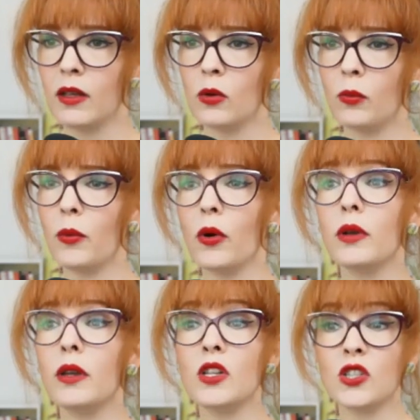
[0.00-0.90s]
We won't
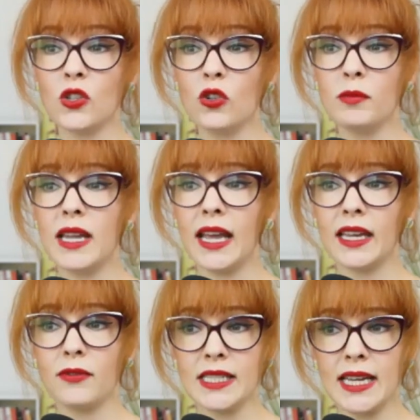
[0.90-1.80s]
assume
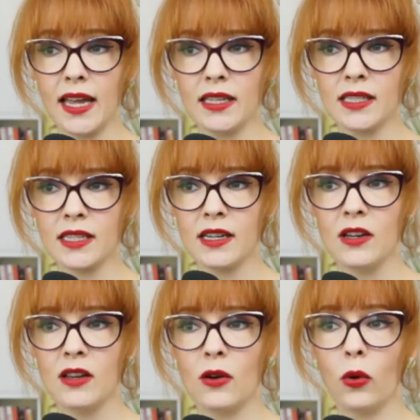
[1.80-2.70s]
negative intent
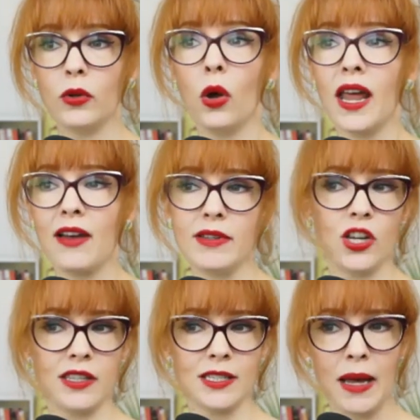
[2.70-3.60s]
or not have each
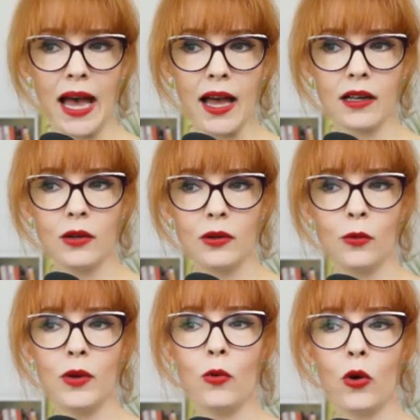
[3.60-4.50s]
other's back.
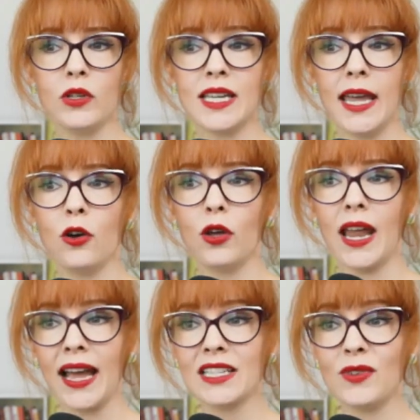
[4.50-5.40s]
We won't take on
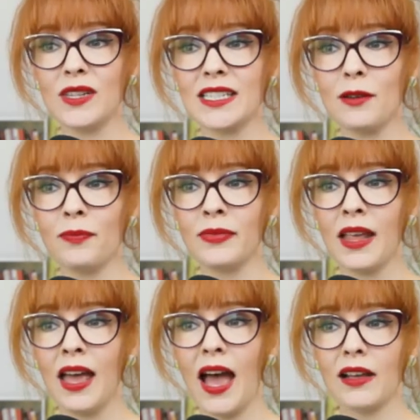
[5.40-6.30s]
activism
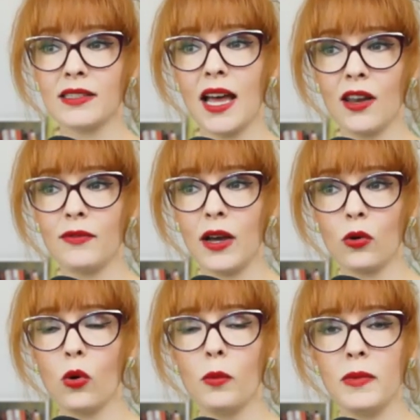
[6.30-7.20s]
outside of our
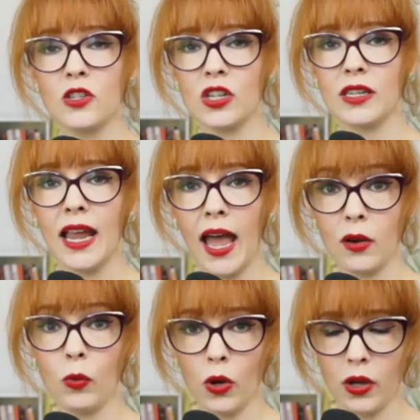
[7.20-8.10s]
core mission
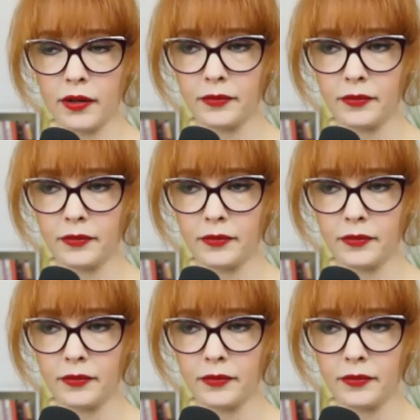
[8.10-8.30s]
at work.